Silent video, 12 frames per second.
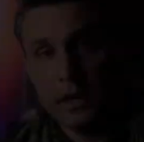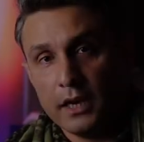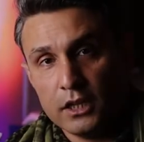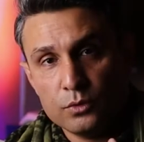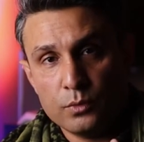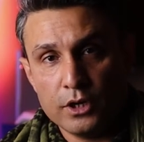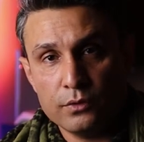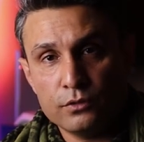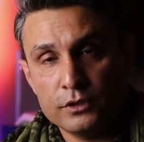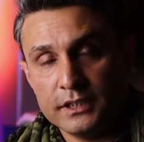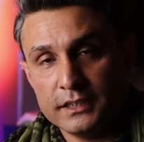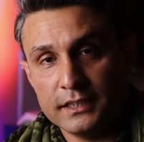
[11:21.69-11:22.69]
Another
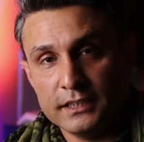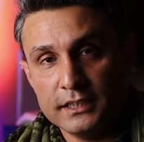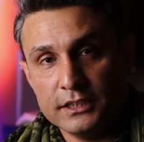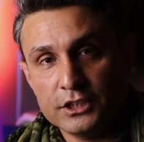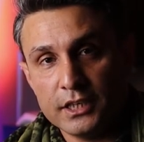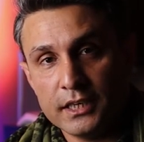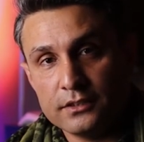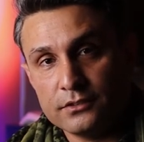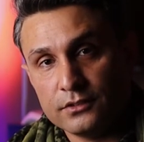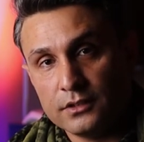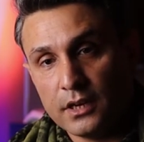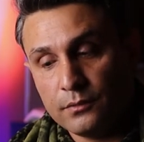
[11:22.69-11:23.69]
wonderful thing that DJI
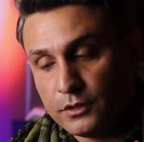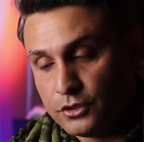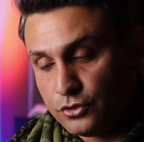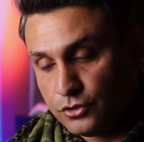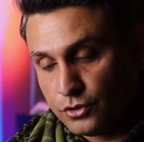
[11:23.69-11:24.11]
has done with this